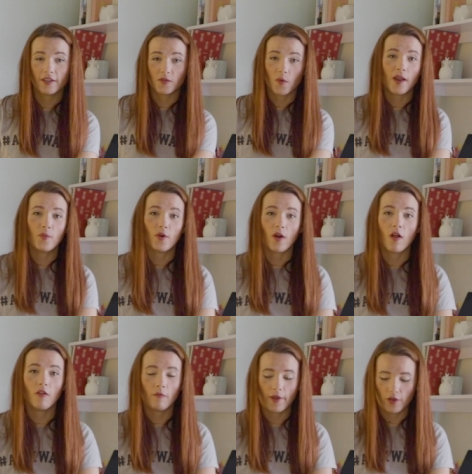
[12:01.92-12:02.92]
is where I put
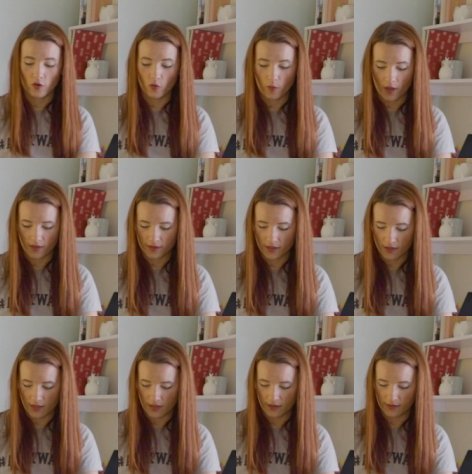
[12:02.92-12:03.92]
all my coupons
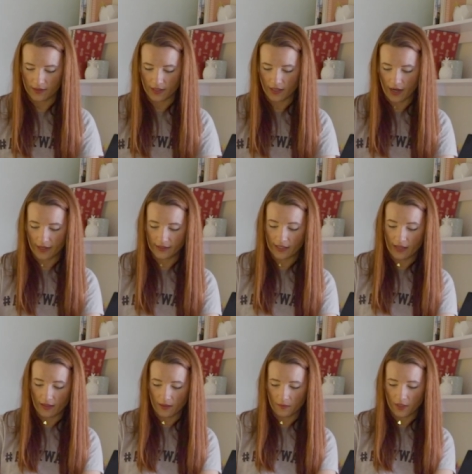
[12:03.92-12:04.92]
and things that I
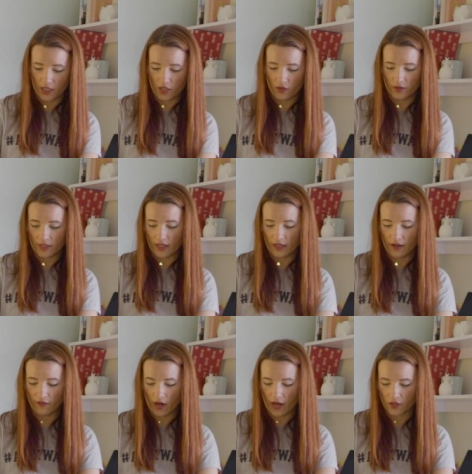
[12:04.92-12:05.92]
say that I'm going to use and I
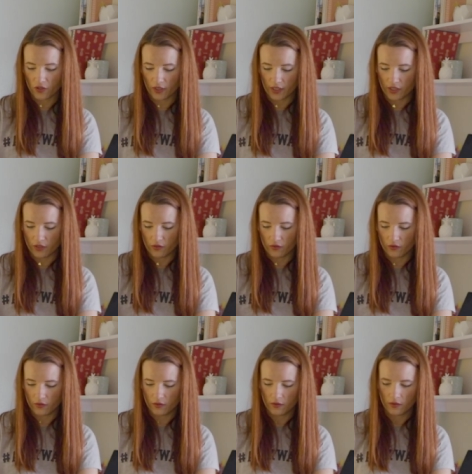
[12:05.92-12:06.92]
never actually do.
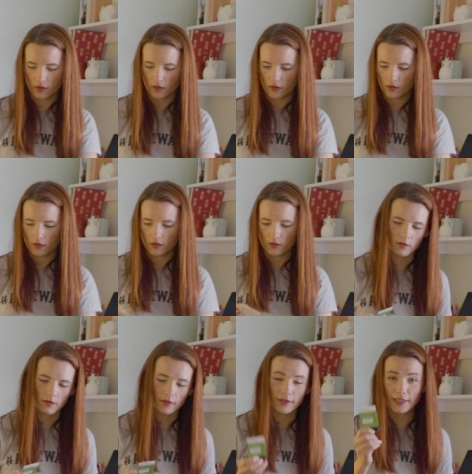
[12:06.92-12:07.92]

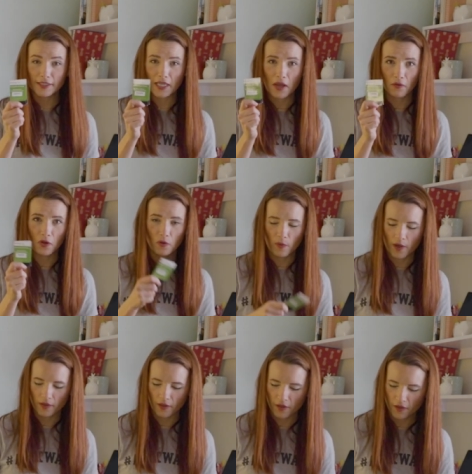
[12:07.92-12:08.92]
Discount
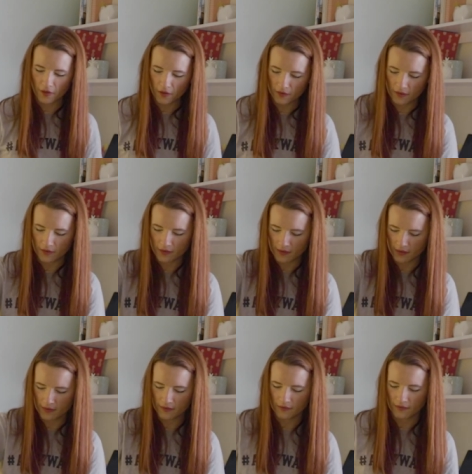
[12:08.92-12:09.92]
coupon codes,
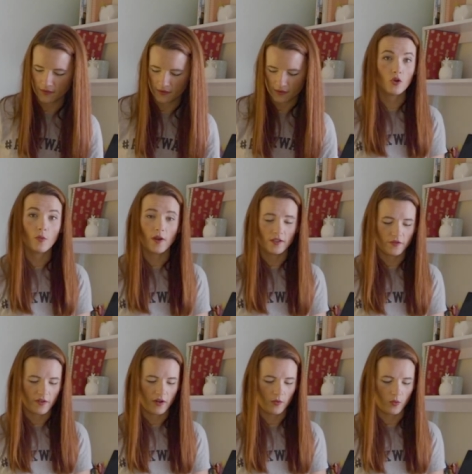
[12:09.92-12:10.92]
coupons
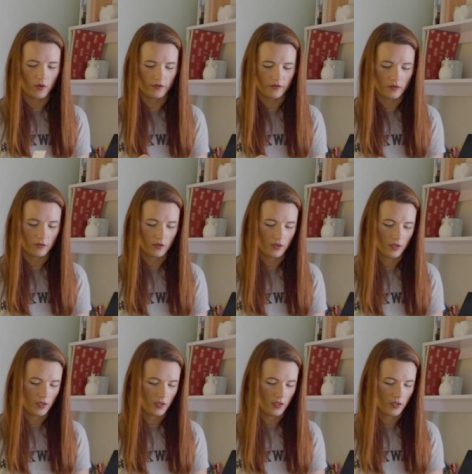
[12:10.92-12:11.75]
for airport food